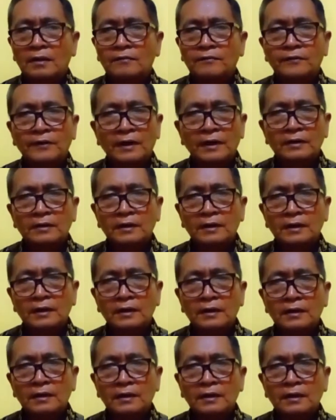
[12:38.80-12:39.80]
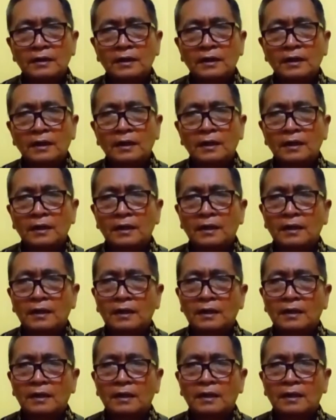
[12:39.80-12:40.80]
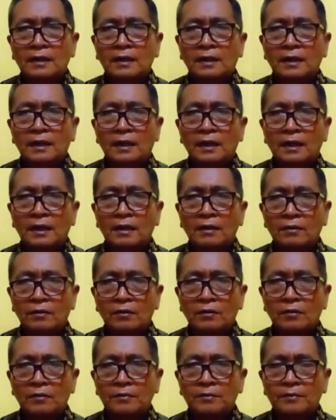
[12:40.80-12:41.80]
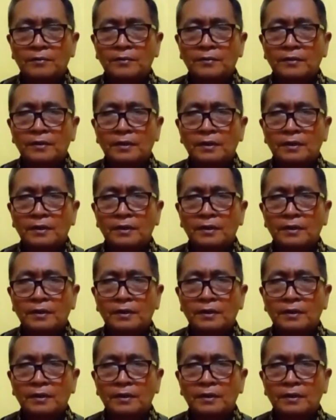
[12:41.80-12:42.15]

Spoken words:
finally, I hope